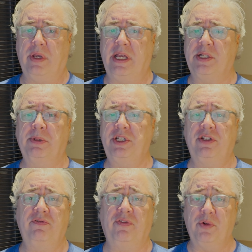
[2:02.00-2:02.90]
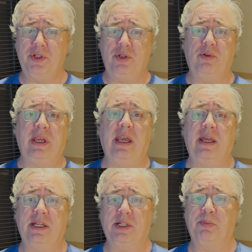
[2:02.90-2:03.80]
as much info as you
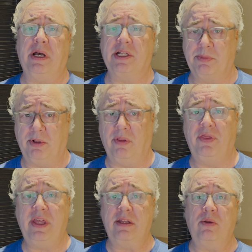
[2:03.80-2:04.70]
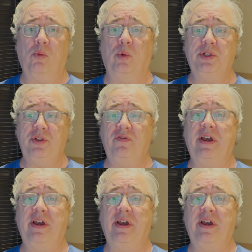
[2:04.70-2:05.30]
can as possible. Then once you've